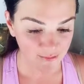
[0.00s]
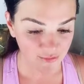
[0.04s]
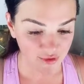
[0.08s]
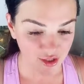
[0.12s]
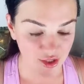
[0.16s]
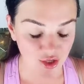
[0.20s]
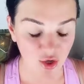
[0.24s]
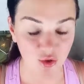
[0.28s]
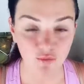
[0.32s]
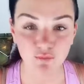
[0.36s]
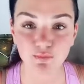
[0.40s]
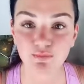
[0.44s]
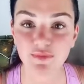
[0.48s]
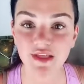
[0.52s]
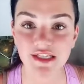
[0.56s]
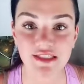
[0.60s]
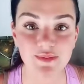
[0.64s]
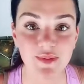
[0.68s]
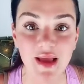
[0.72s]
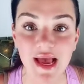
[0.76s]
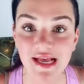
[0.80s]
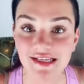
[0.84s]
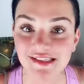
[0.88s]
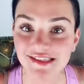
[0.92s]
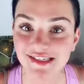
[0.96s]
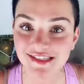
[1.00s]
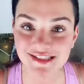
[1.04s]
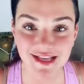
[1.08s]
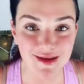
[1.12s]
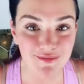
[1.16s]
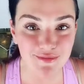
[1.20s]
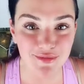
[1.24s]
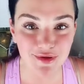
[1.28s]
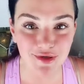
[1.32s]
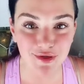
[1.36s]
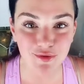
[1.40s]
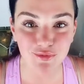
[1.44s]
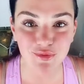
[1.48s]
You know, this past
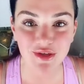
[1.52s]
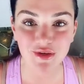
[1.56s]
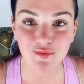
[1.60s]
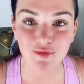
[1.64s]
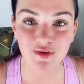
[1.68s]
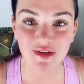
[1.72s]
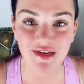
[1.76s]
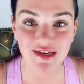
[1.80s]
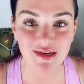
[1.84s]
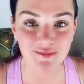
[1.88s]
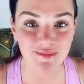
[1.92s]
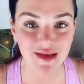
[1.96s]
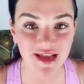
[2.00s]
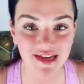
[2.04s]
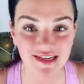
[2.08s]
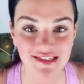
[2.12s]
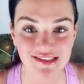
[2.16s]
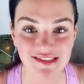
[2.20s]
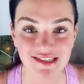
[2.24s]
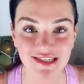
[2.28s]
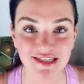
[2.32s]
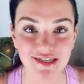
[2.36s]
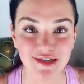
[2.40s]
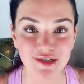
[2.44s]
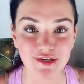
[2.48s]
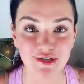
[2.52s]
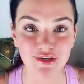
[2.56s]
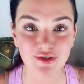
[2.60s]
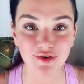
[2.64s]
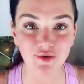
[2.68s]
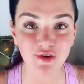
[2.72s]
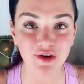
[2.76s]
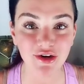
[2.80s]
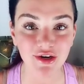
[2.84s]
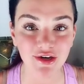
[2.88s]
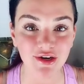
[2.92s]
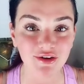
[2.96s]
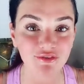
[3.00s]
December, we were in a magazine in New
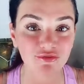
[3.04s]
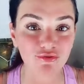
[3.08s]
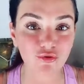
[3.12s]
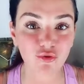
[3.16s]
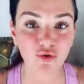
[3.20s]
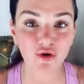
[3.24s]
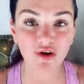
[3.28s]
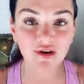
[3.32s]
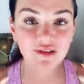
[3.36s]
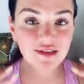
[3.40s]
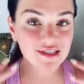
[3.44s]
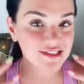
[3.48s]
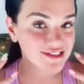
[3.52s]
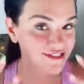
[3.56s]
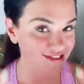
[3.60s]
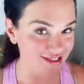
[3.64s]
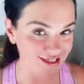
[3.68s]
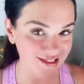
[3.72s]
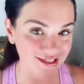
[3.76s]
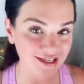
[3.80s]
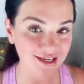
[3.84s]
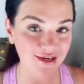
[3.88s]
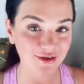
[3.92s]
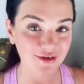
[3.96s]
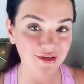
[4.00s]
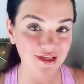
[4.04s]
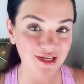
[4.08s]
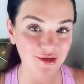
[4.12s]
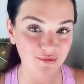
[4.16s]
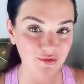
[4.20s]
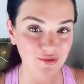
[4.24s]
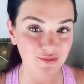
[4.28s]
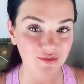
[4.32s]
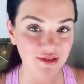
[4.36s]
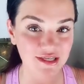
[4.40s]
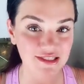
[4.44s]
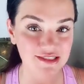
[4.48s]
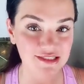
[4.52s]
York for the skincare kit
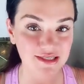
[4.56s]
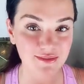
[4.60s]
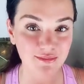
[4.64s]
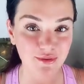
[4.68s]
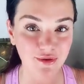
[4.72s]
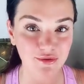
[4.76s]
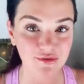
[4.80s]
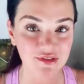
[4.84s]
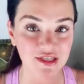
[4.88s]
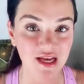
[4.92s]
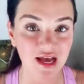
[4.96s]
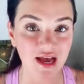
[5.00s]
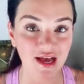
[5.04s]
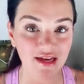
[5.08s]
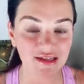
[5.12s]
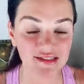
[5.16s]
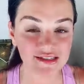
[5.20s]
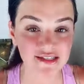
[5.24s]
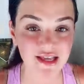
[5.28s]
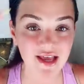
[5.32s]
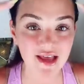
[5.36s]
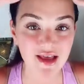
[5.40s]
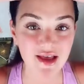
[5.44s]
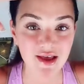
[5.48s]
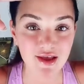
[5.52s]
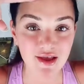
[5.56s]
replacing Botox.